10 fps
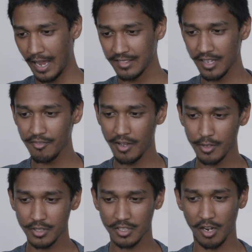I love
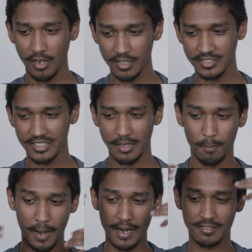how the colors in the
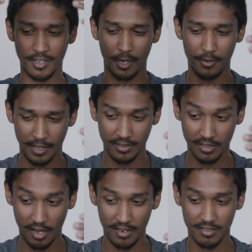background and the
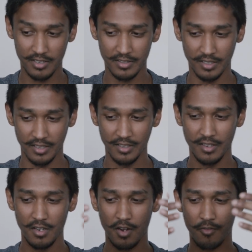color in the
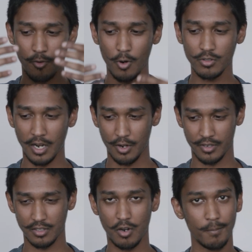foreground
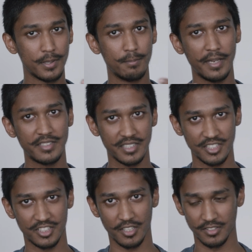are complementing
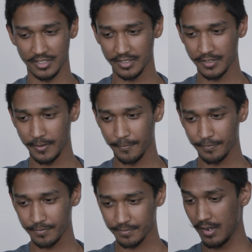each other.
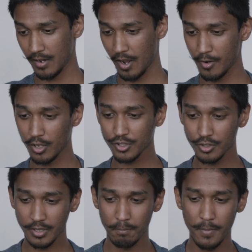And
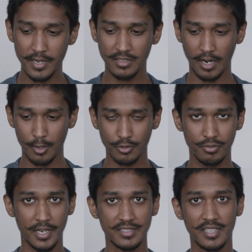also the midground
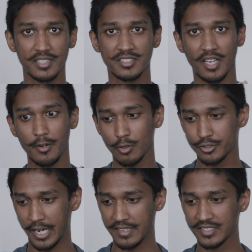creates a subtle
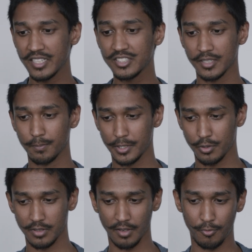transition
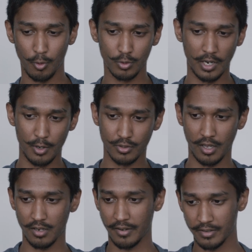between the foreground
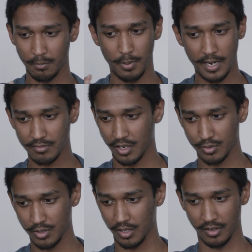color and the
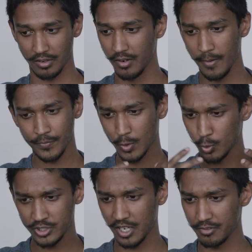background color,
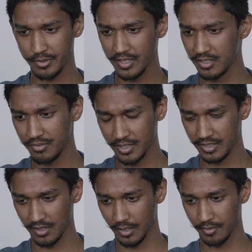which I
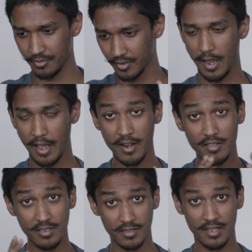really love.
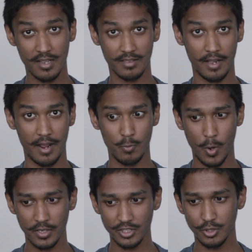Another thing that I
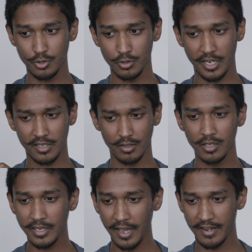want you to take a
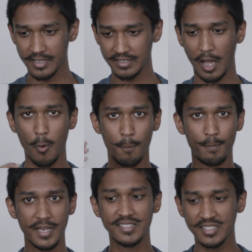look at is how
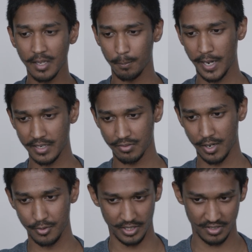busy the
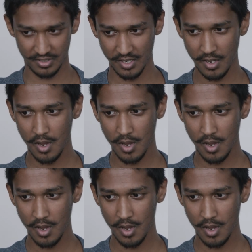background is.